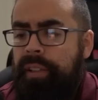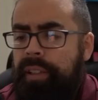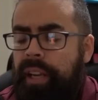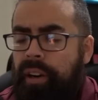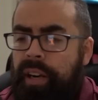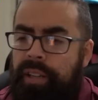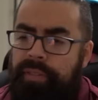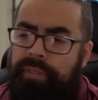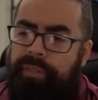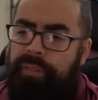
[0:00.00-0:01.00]
They are out
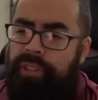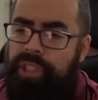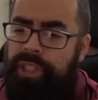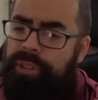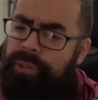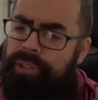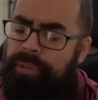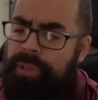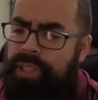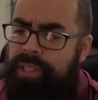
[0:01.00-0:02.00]
of shields,
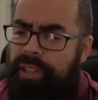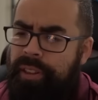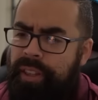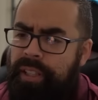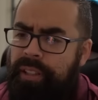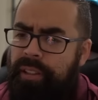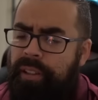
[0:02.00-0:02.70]
which is a good thing.